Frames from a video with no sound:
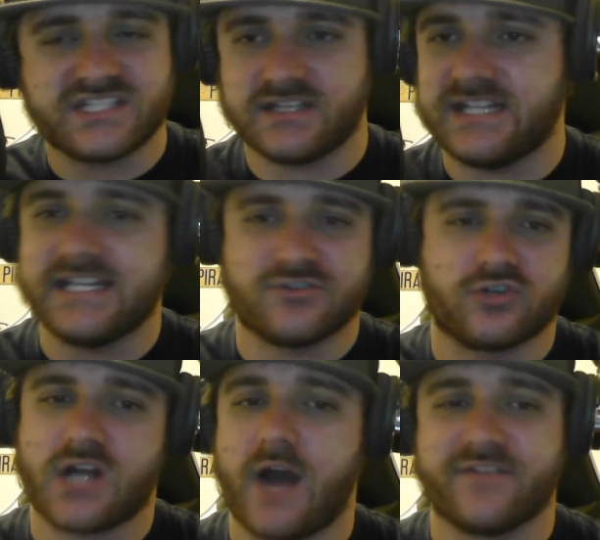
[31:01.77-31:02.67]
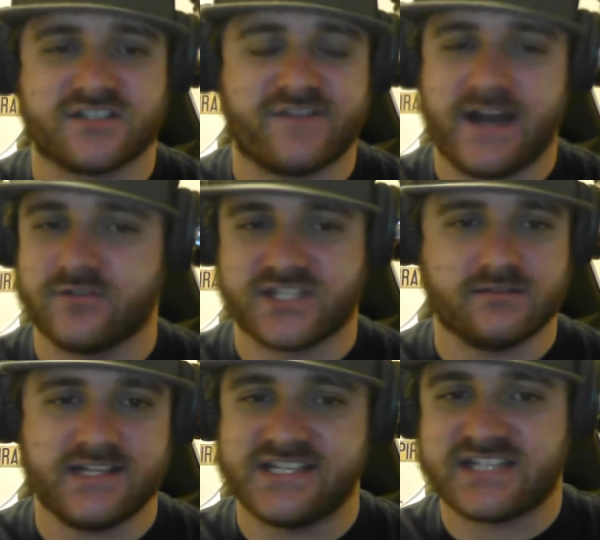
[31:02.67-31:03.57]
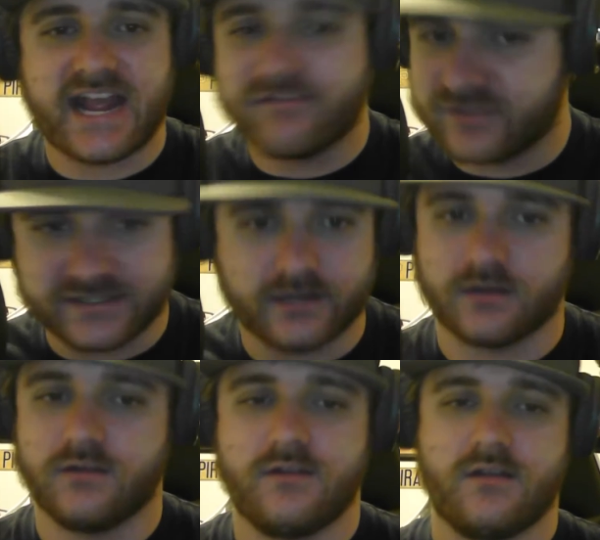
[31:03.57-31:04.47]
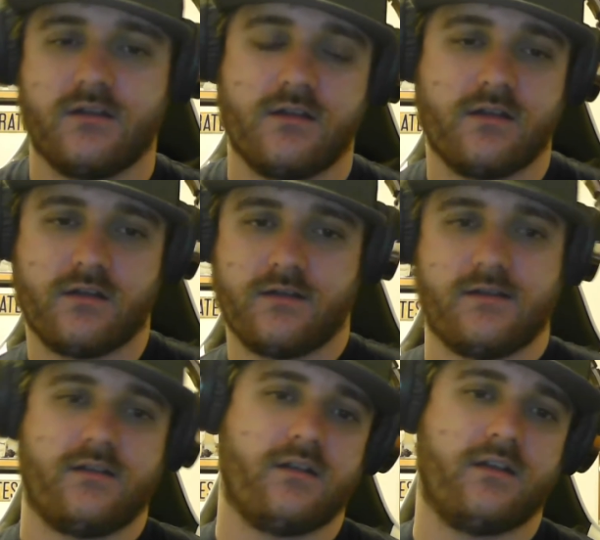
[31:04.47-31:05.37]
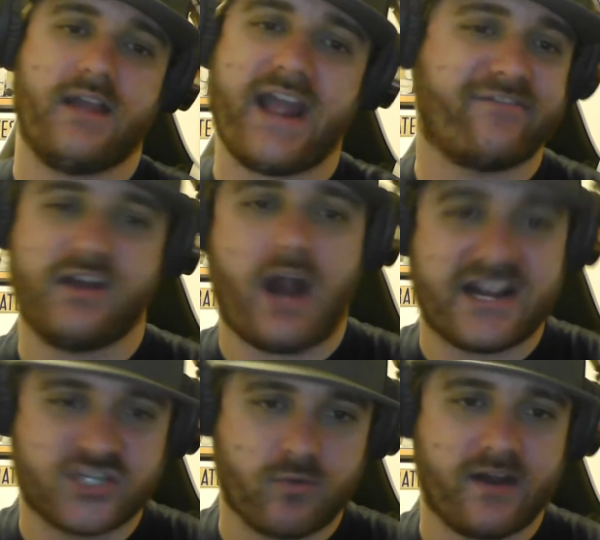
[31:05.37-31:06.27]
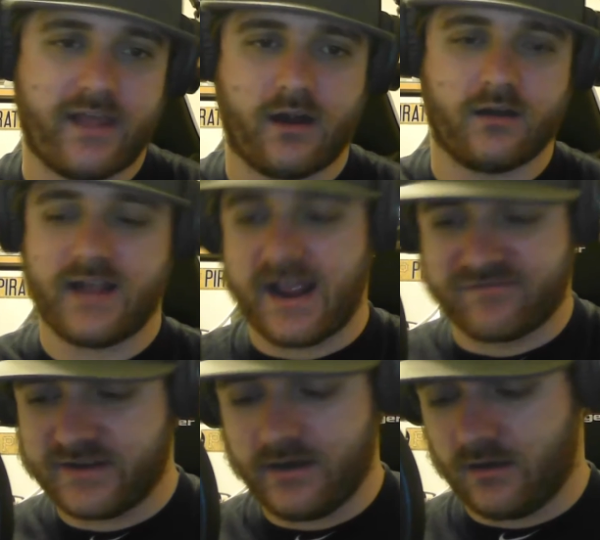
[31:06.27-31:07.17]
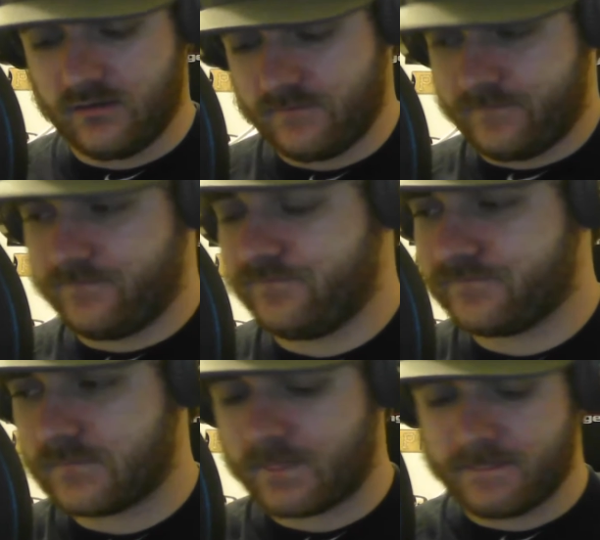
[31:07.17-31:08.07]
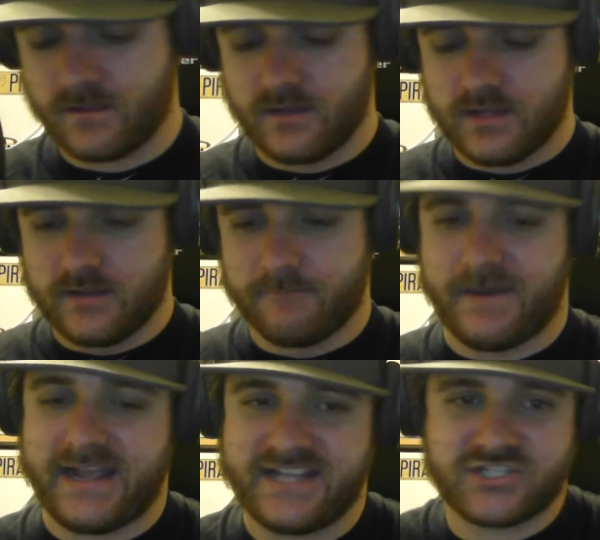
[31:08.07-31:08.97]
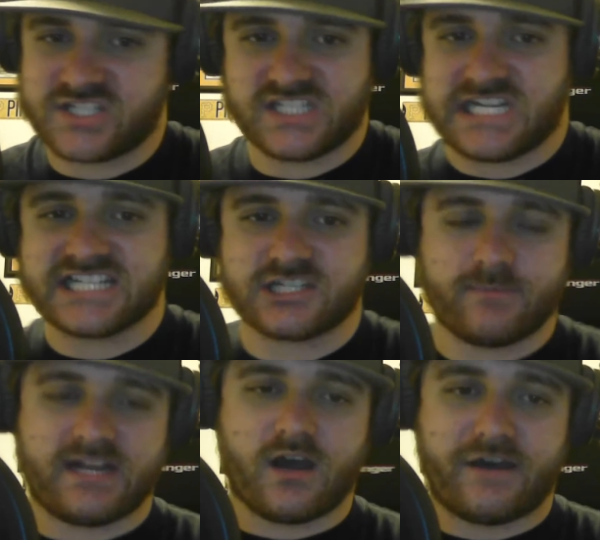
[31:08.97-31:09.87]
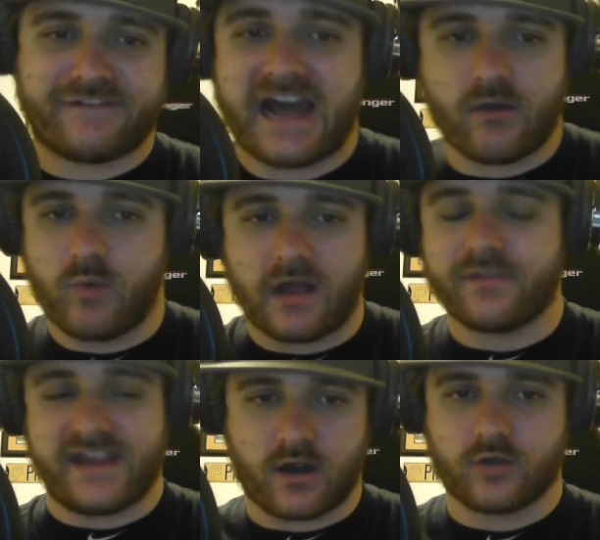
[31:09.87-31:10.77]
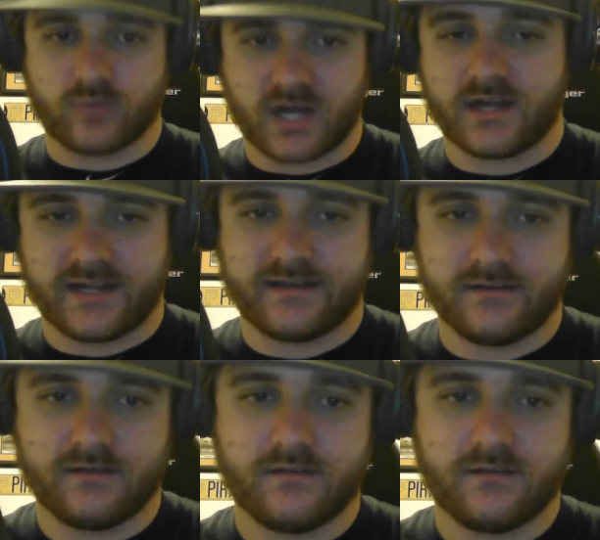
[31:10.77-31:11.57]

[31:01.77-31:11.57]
in the Eastern Conference Finals at least every year. Every year, I swear they are. Every year. But it's just a testament of how well they are run.